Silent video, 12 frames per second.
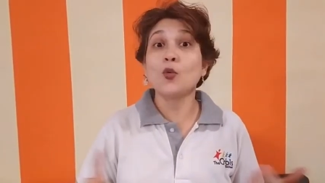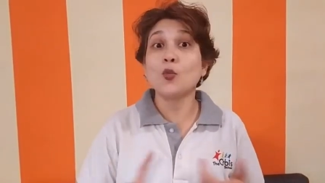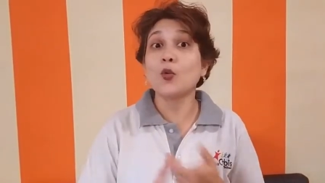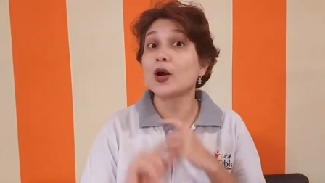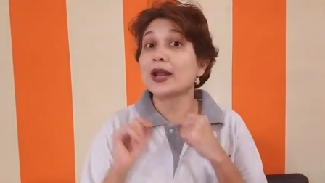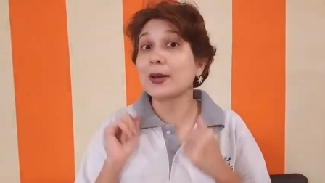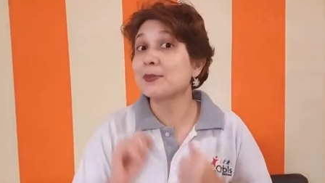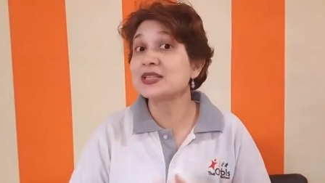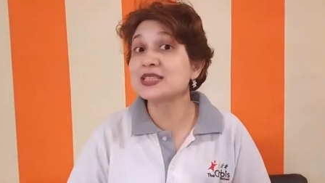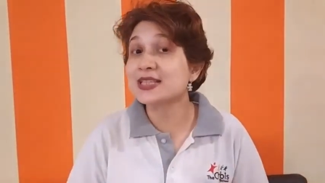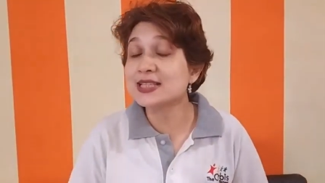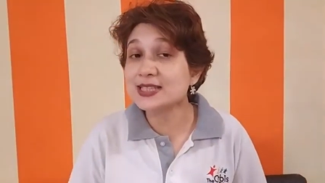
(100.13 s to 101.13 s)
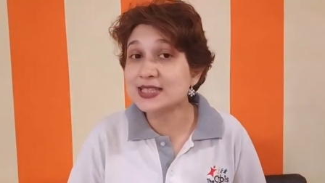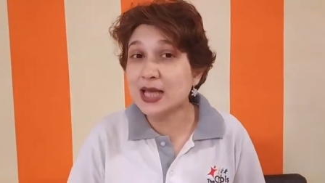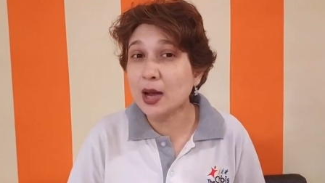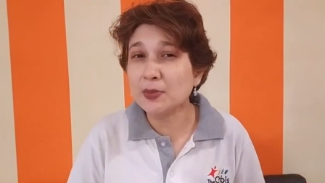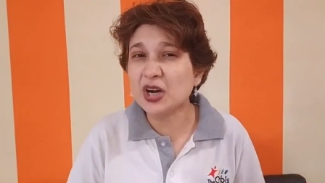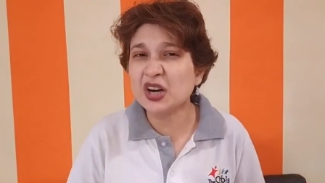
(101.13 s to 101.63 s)
What happens in
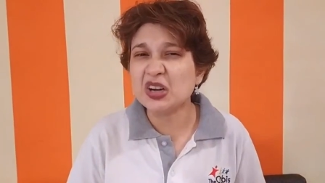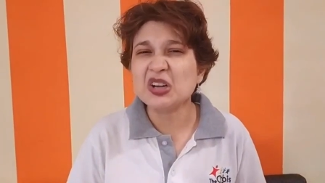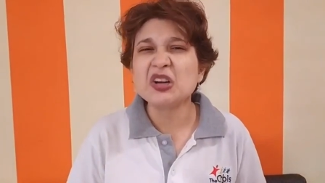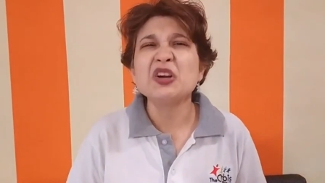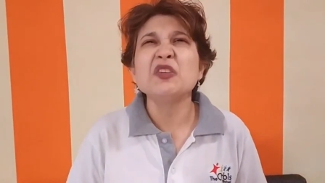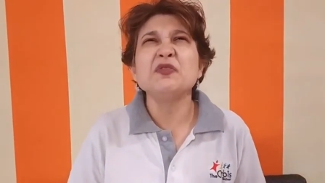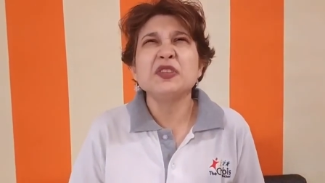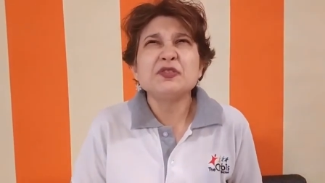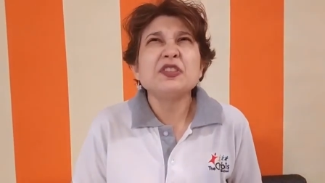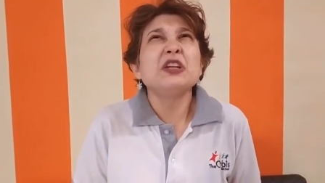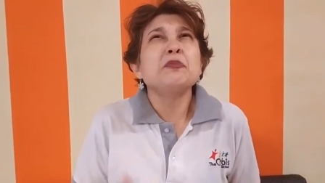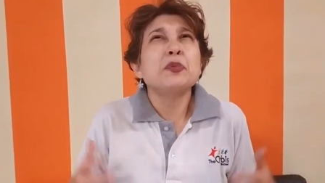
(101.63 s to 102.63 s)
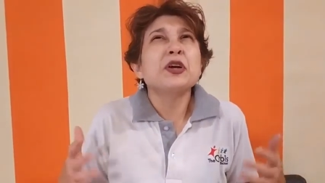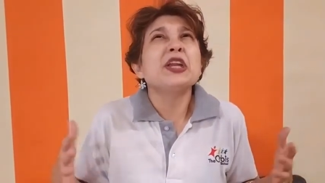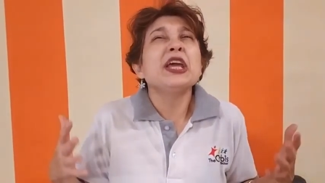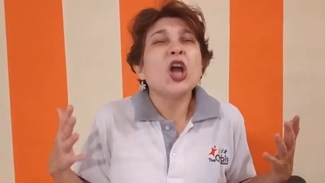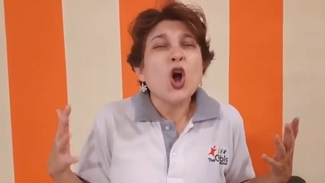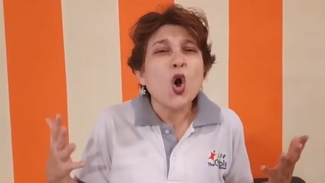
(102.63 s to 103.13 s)
summer? We feel
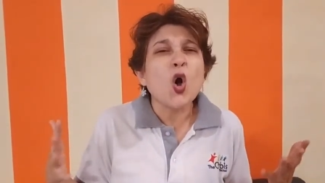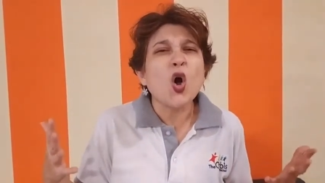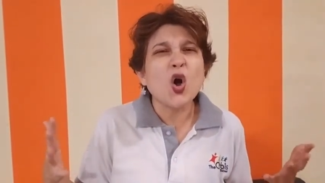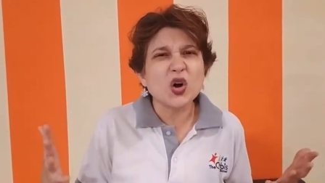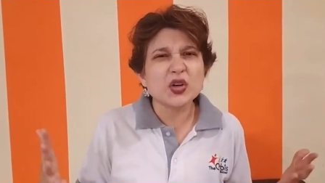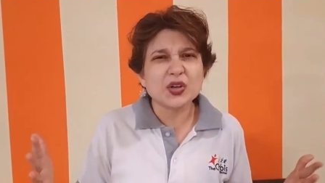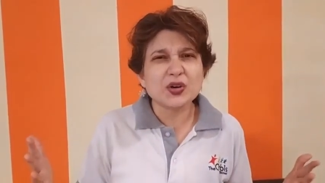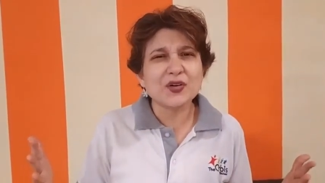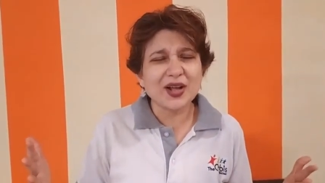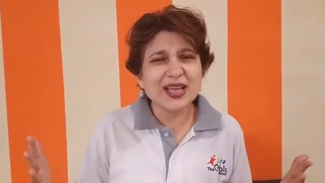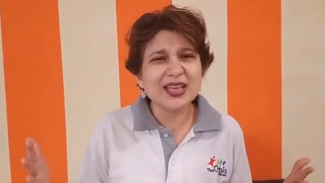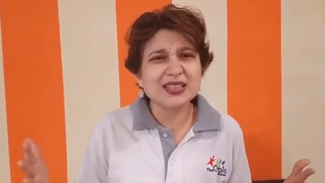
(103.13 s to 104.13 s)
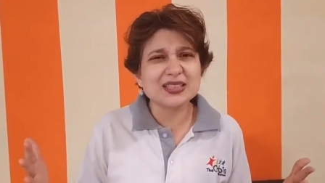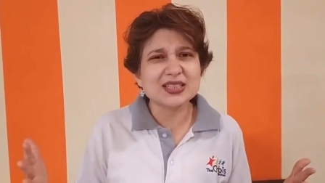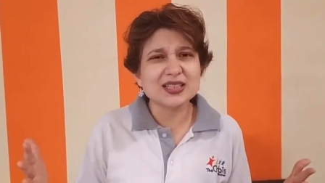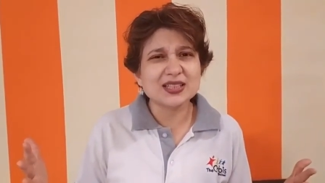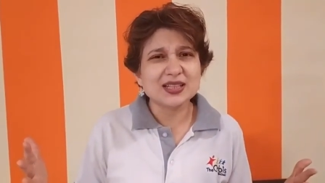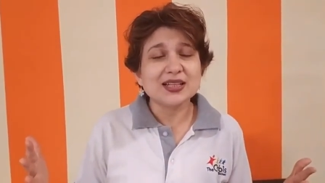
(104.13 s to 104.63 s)
pretty hot, right?
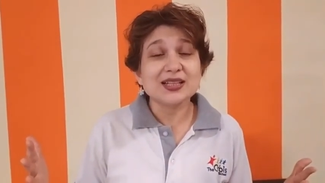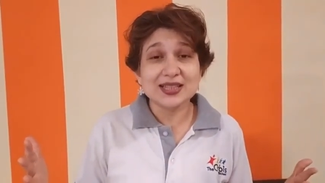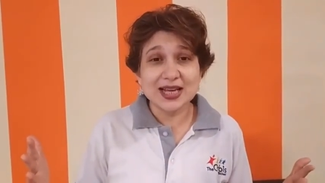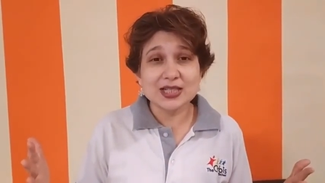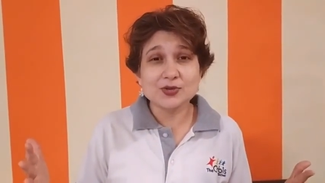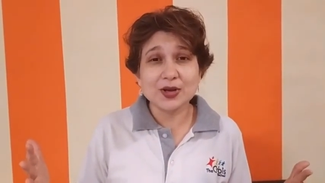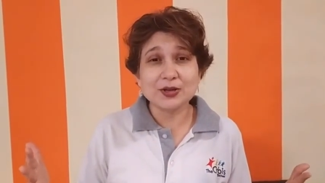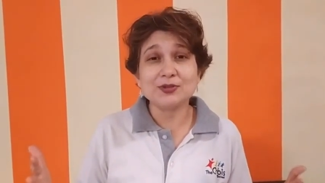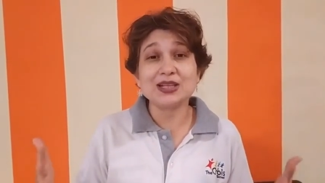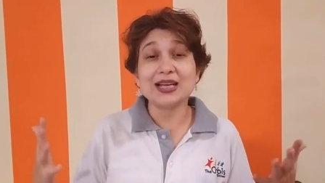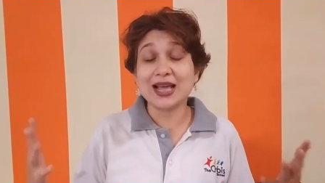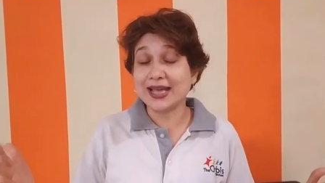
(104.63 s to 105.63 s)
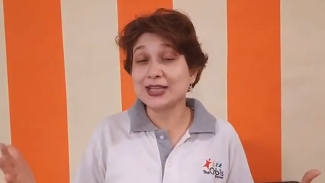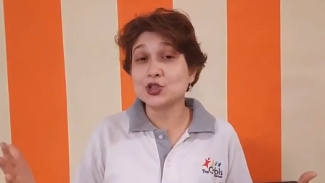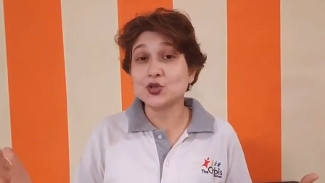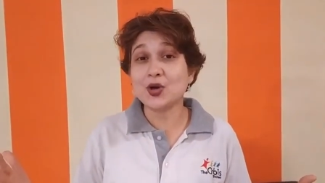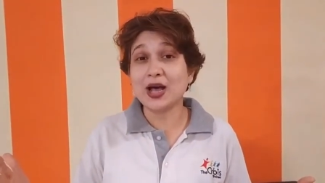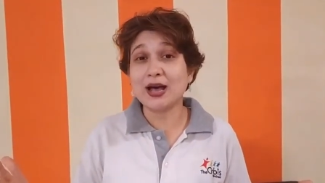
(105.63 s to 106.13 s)
That's why we like
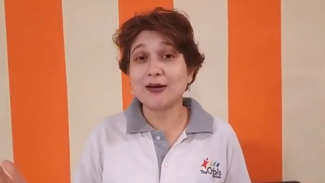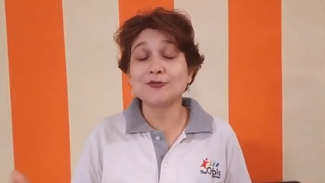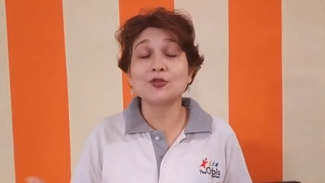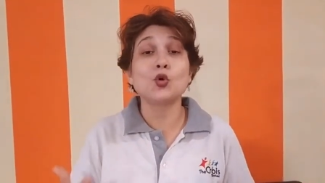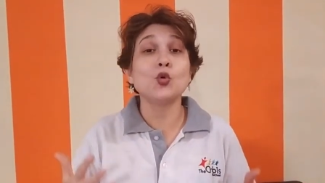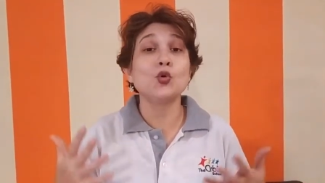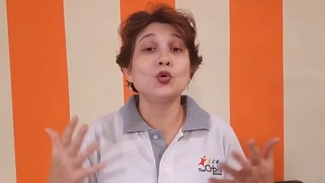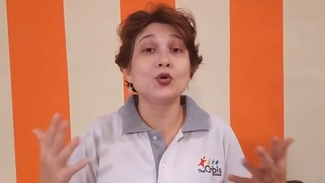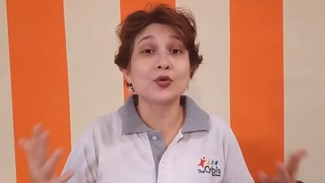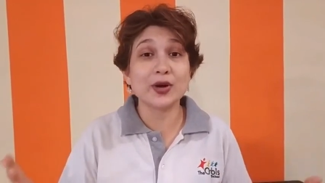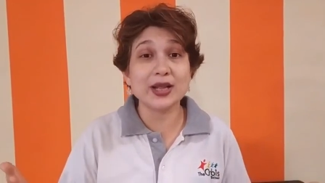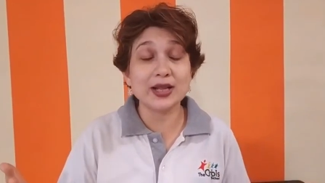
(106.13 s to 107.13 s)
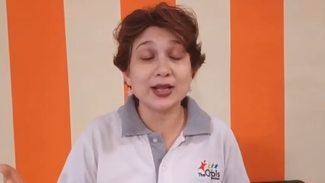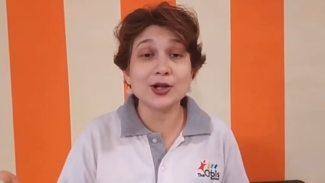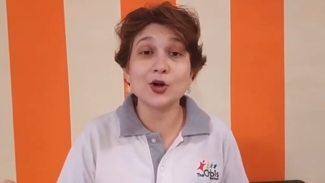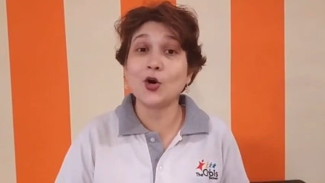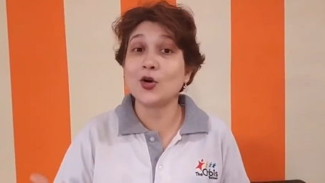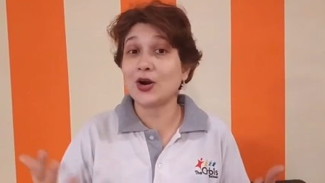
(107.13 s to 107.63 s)
to have cold
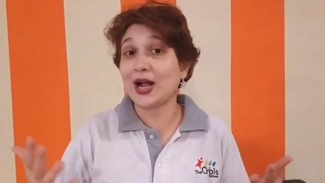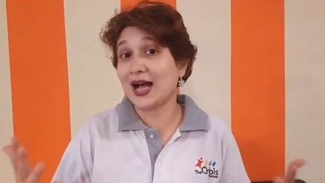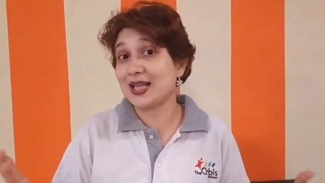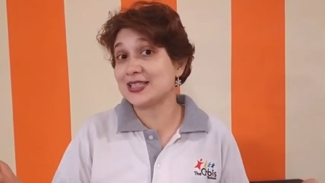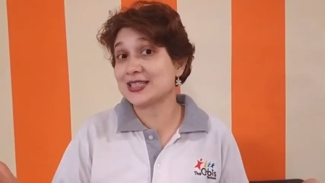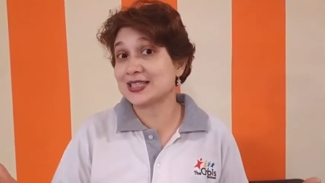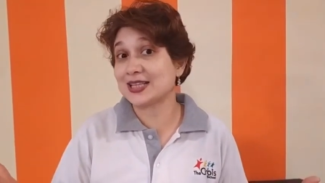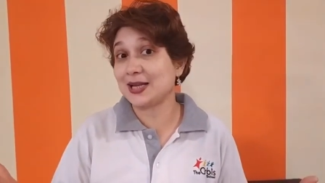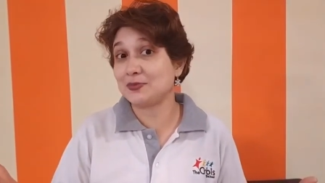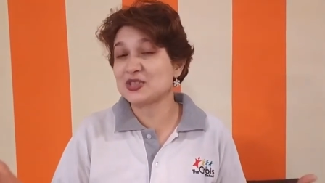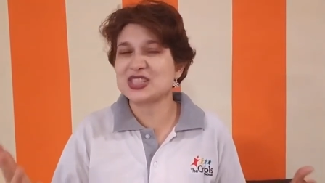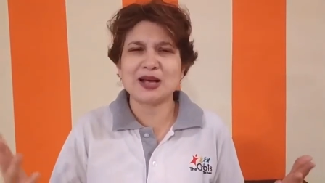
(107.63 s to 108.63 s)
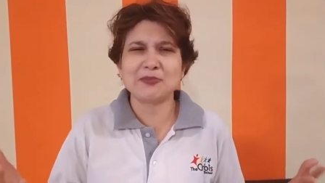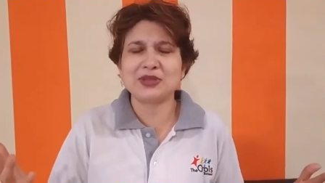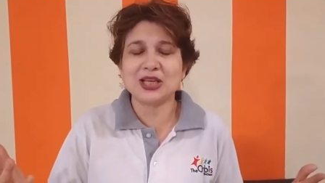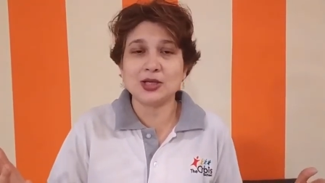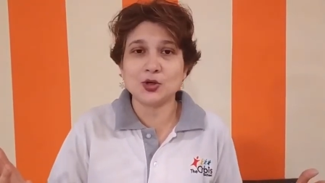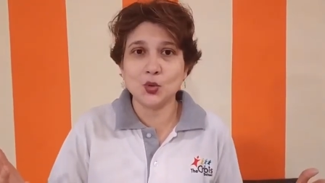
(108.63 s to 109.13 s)
drink or ice cream,
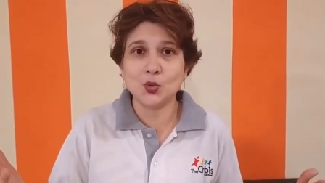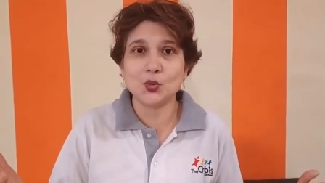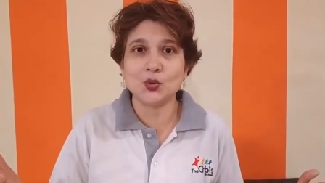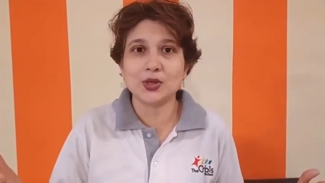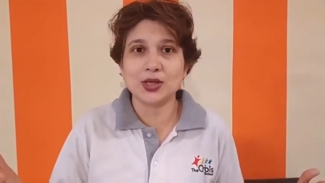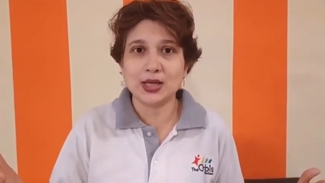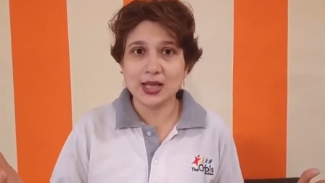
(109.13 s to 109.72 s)
something cold.